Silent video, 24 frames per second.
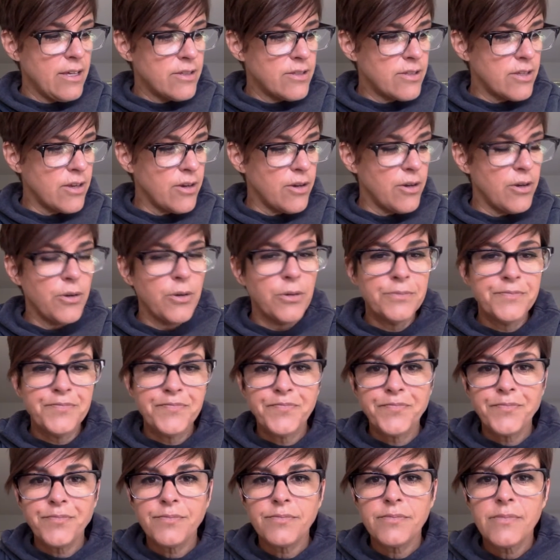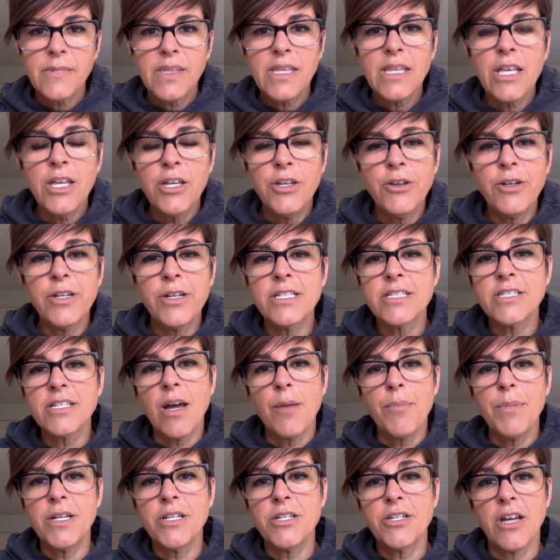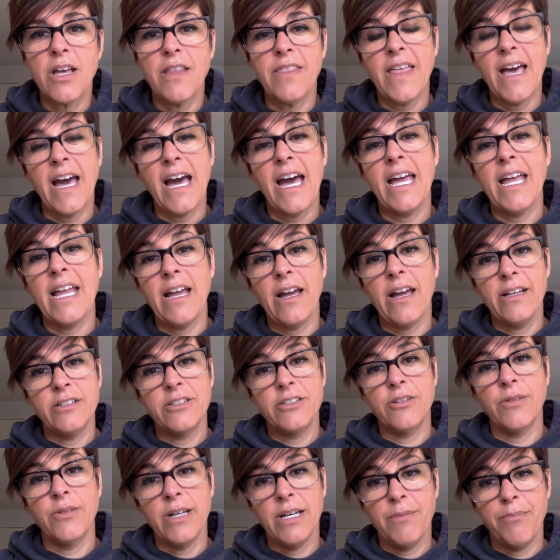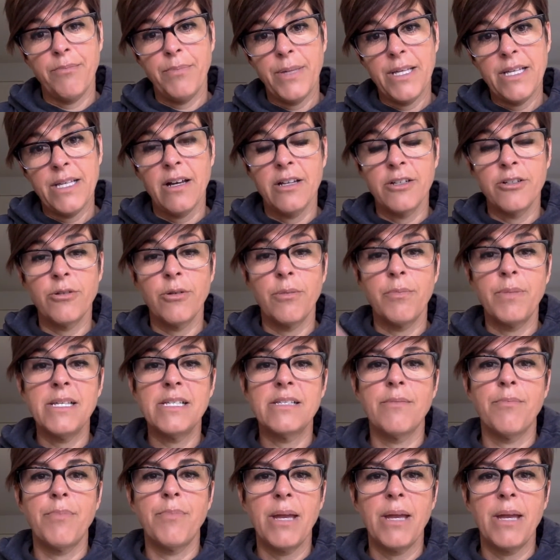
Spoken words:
So you're going to stop and jot that onto a piece of